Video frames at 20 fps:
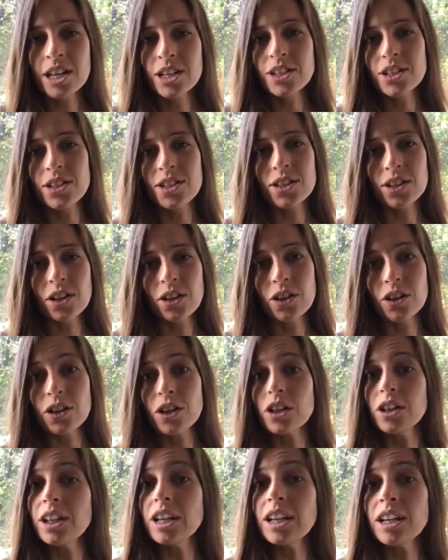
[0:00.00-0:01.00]
So you
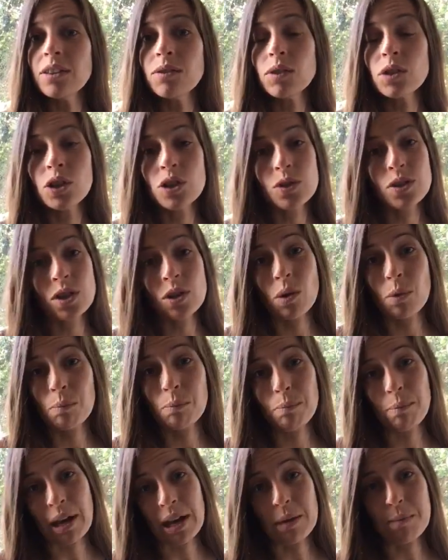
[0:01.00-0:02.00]
can even use it
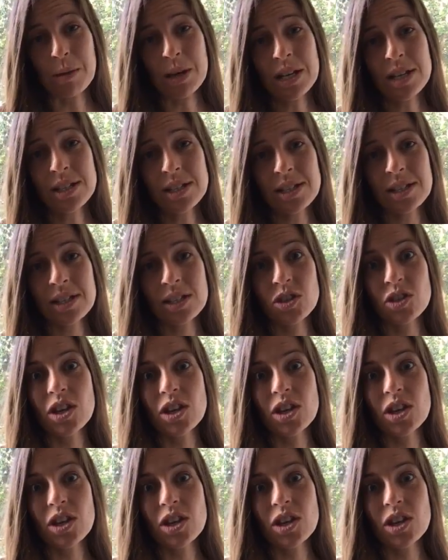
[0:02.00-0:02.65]
on babies,